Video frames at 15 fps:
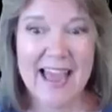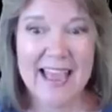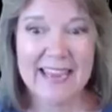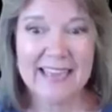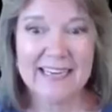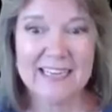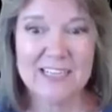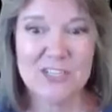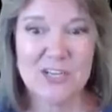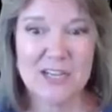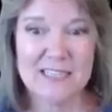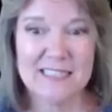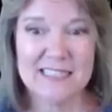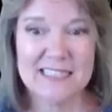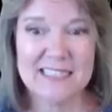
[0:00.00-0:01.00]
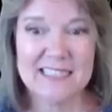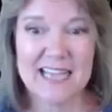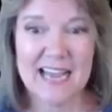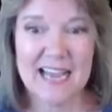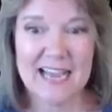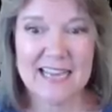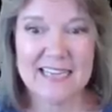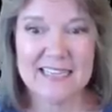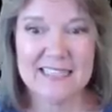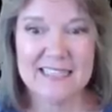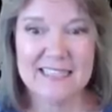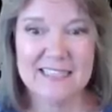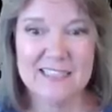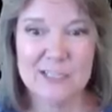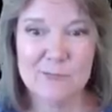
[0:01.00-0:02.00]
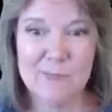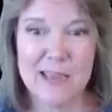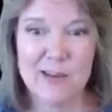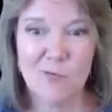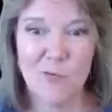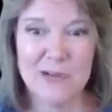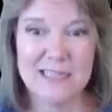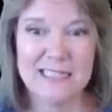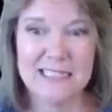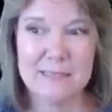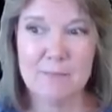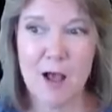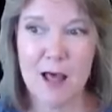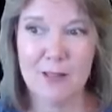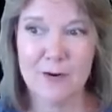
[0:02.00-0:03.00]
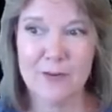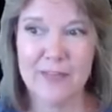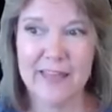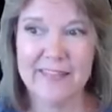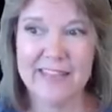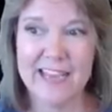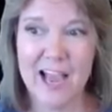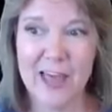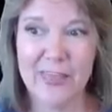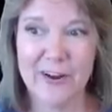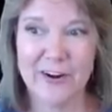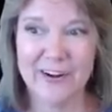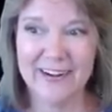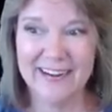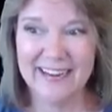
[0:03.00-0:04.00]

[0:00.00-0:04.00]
I can adjust the size to make one smaller than the other,